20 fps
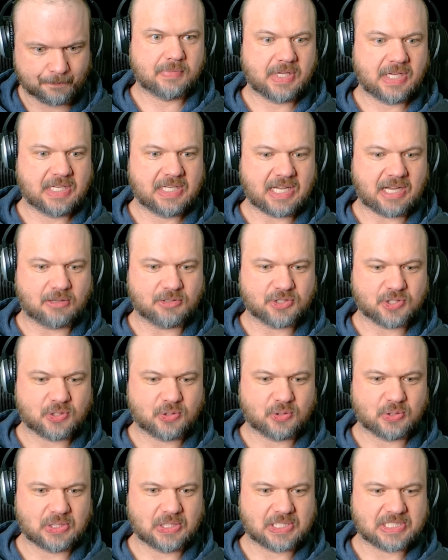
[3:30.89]
And
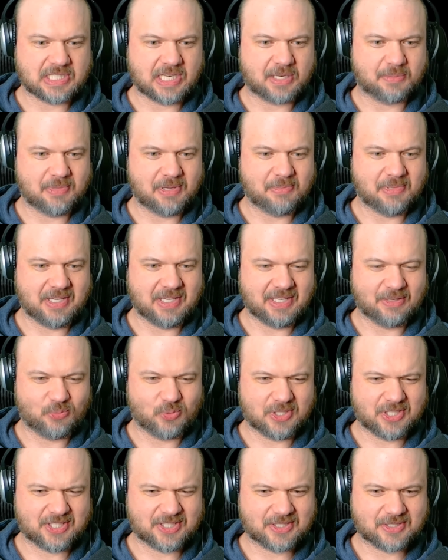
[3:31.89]
also looks like maybe it
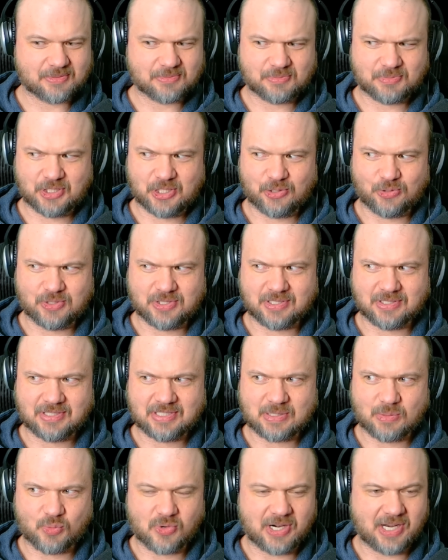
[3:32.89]
was used
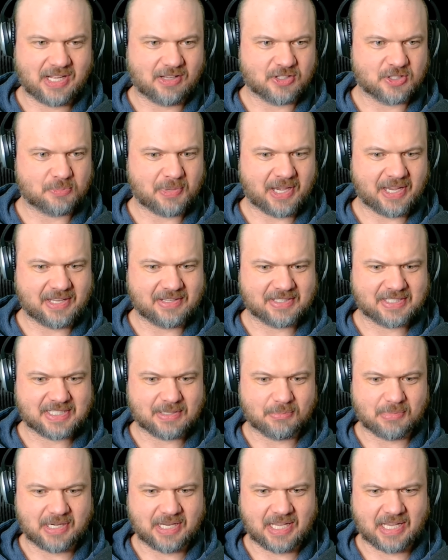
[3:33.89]
somewhere else by
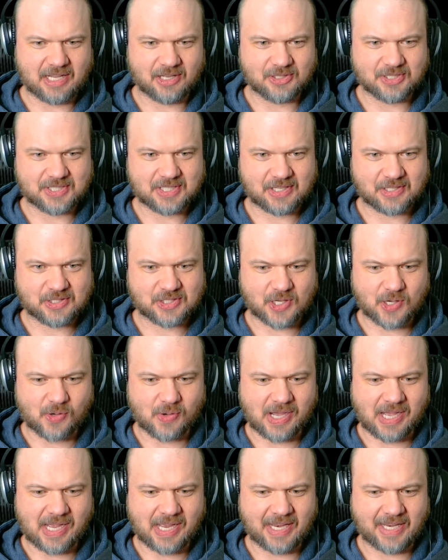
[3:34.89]
somebody else.
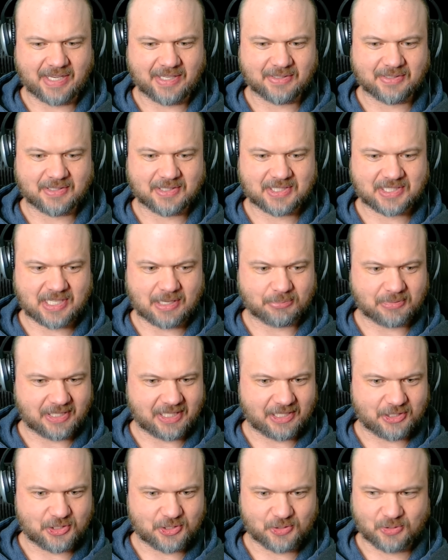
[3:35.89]
So I stepped
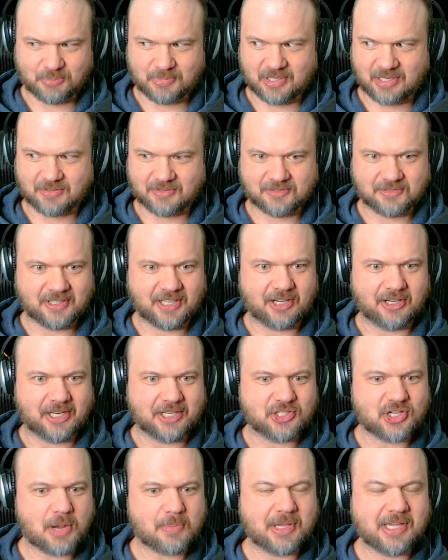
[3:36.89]
into a bit of
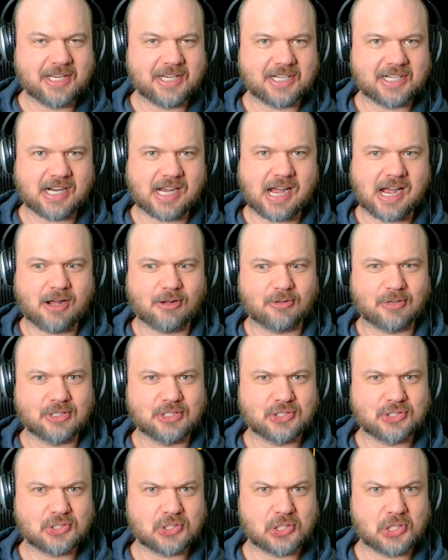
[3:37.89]
internet drama here. I'll
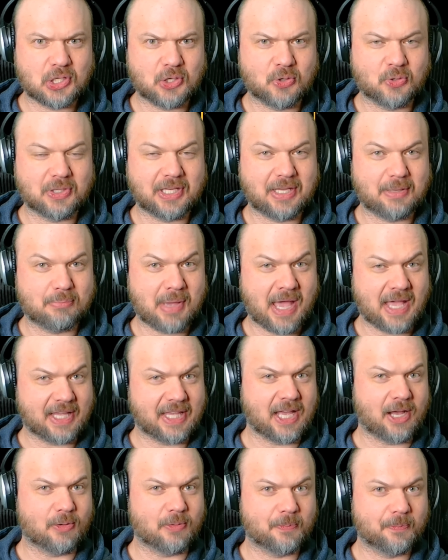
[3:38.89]
slowly
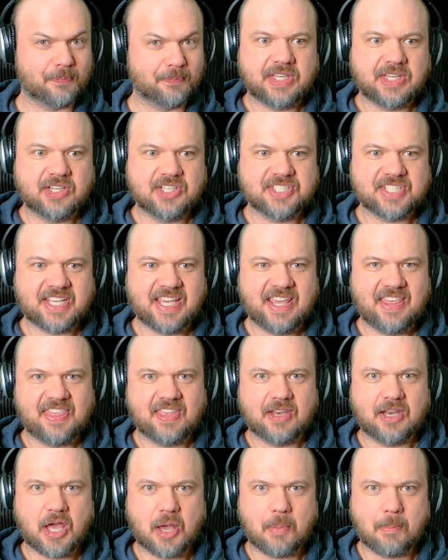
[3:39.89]
back out. Here's
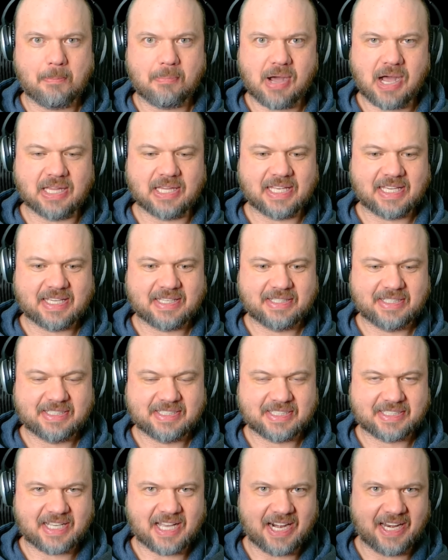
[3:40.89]
Ethan Mollick.
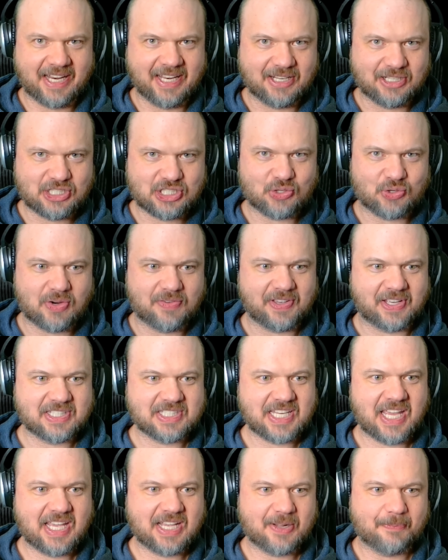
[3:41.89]
He's got a terrific
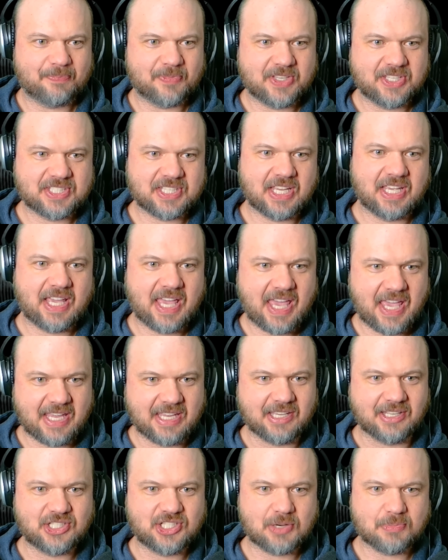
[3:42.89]
take. He's saying,
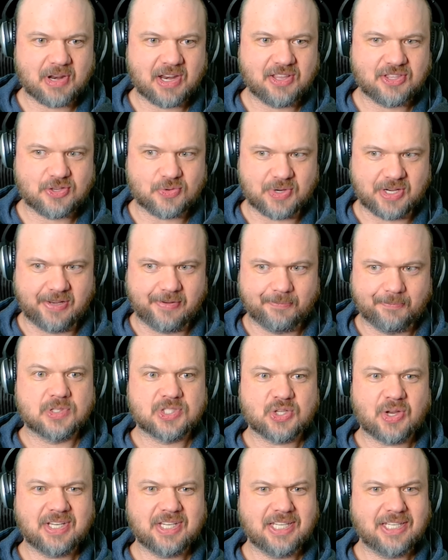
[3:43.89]
hey, Gemini 3.
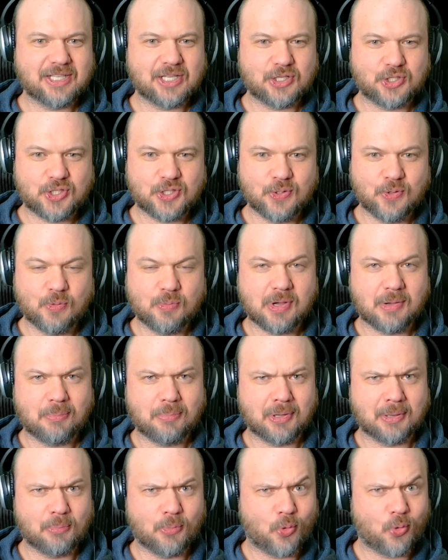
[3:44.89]
So I need Doom,
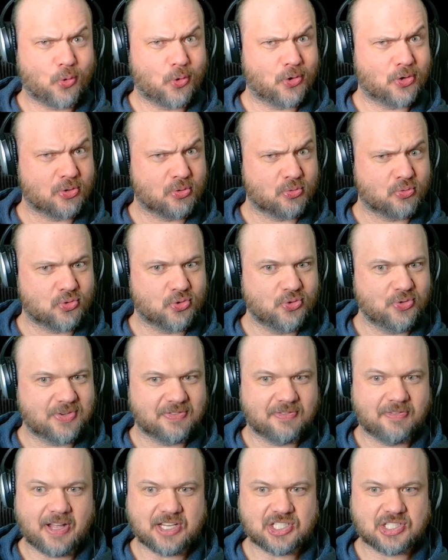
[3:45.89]
but more root
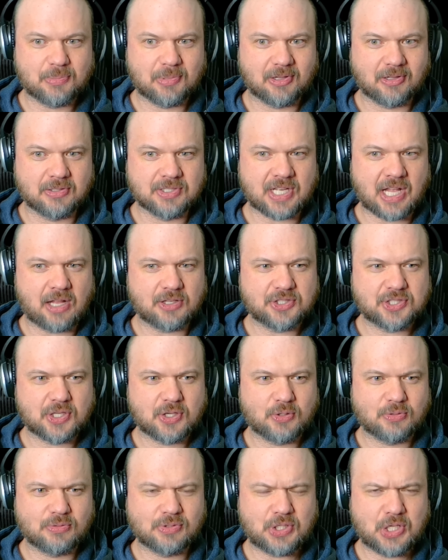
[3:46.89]
vegetables.
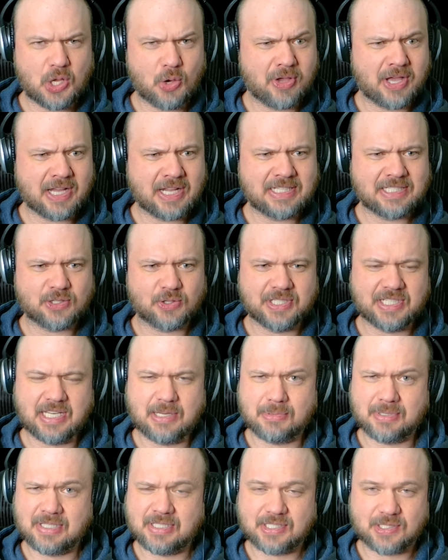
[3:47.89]
Also, no guns or
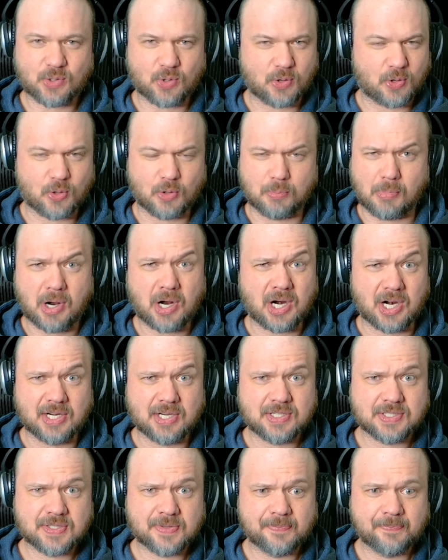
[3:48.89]
demons or, or
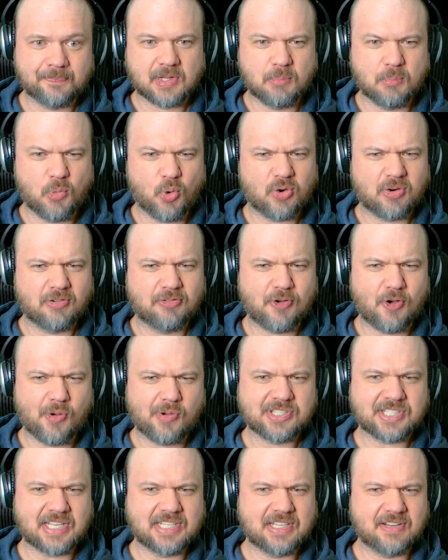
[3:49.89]
Mars. More of a
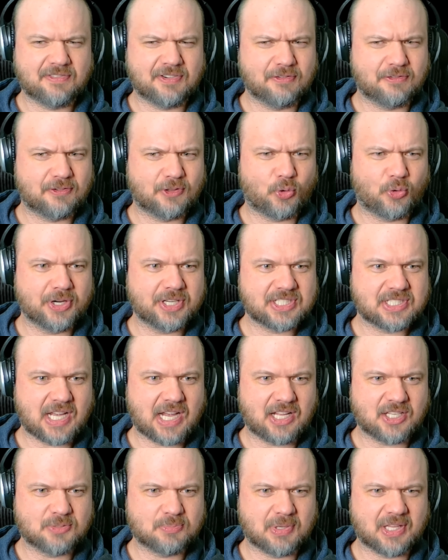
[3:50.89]
focus on different flooring
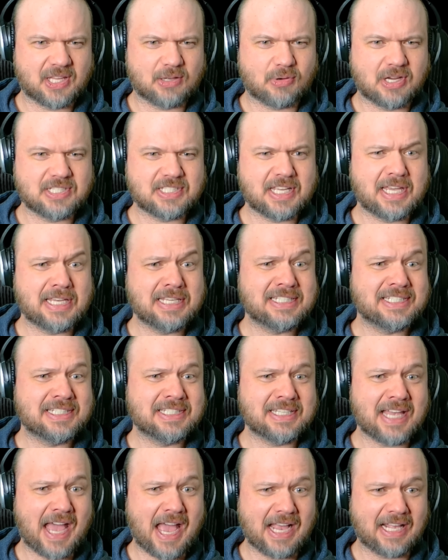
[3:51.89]
styles, but otherwise
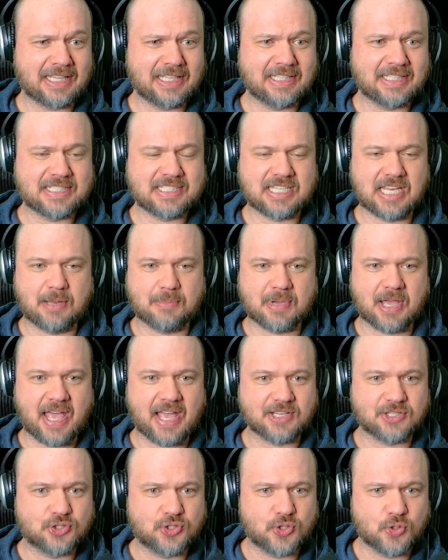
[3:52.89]
exactly the same
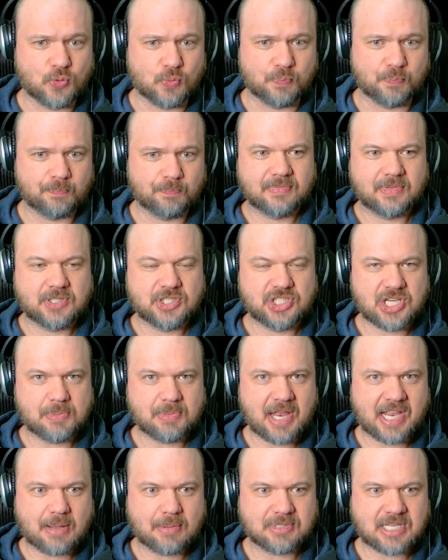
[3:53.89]
as Doom.
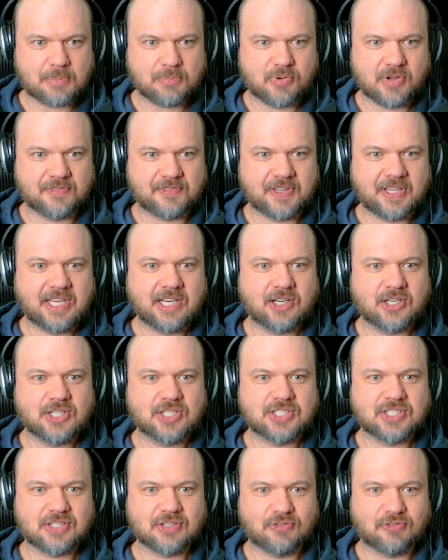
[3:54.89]
Gemini comes up with,
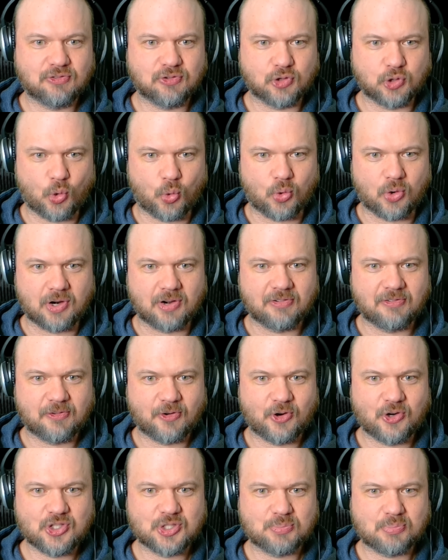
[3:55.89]
here's floor,
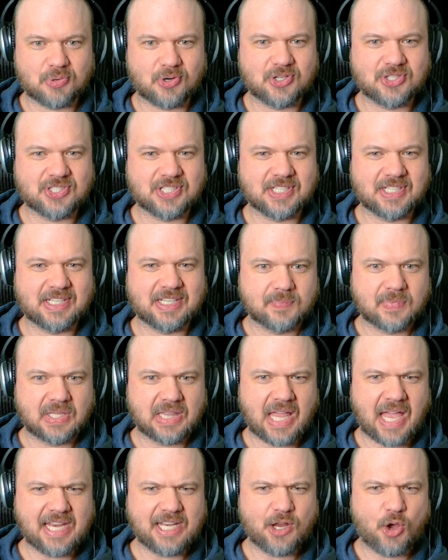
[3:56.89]
first person,
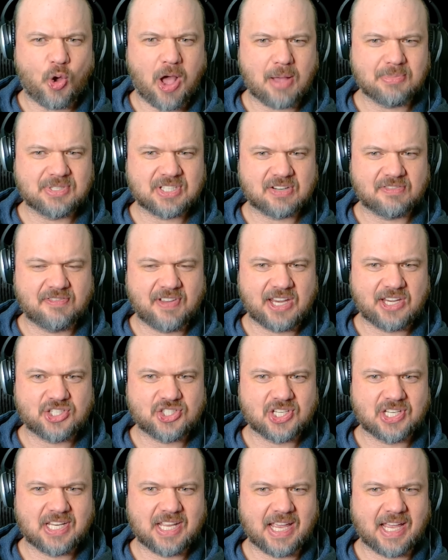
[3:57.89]
lino
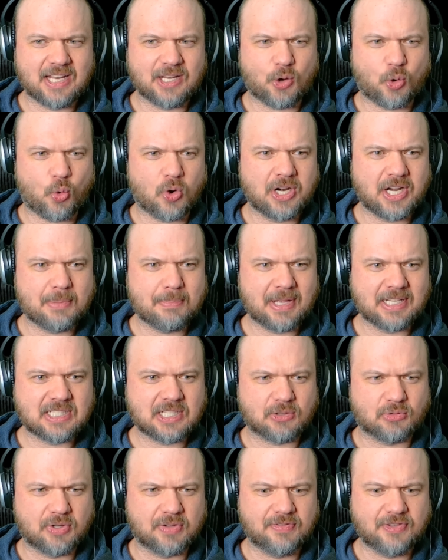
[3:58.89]
observation and
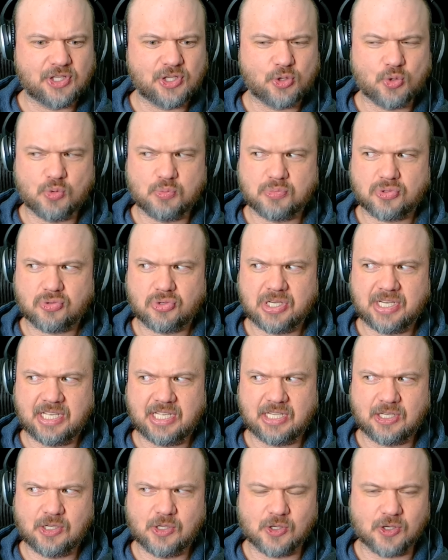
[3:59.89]
ornamental review,
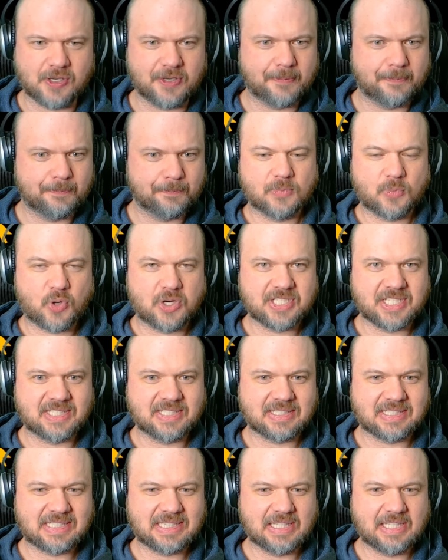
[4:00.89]
pretty good. Or is
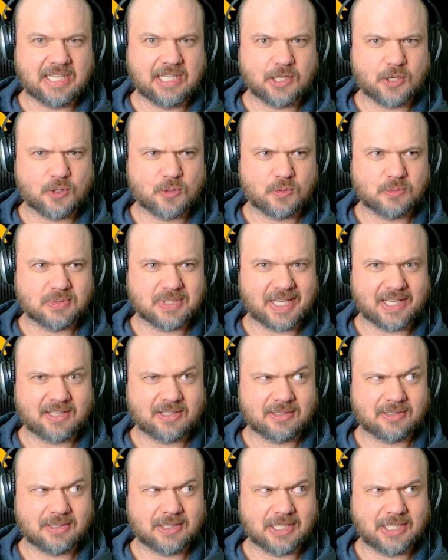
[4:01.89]
it uh, lino,
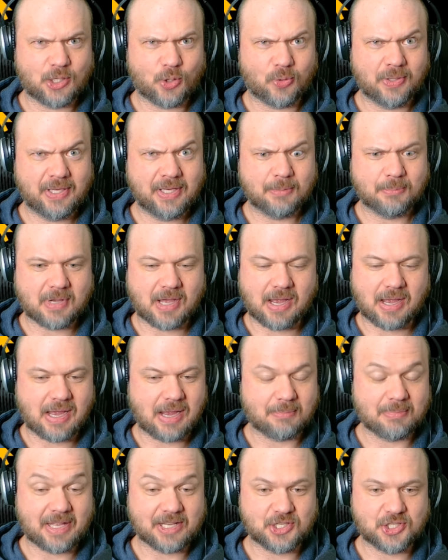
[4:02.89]
like linoleum?
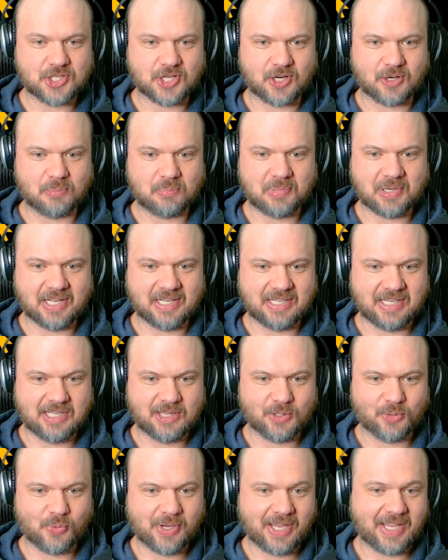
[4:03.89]
I, am not sure, but
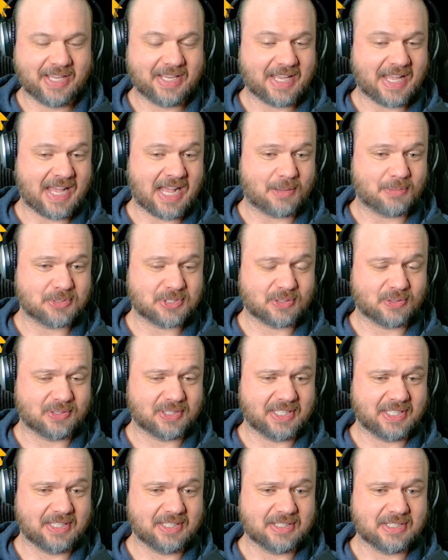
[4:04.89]
either way,
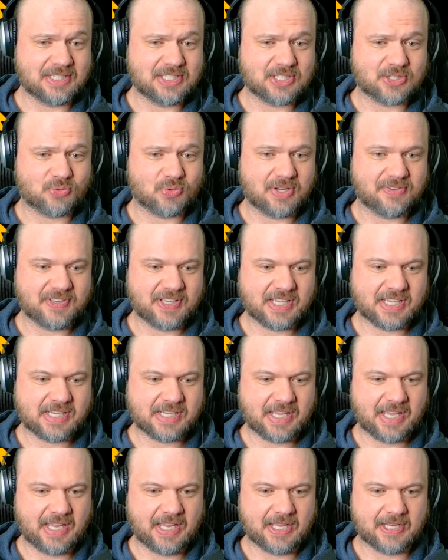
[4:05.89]
absolutely
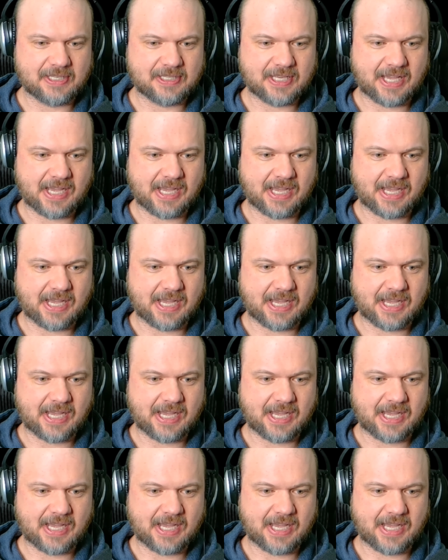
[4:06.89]
terrific. And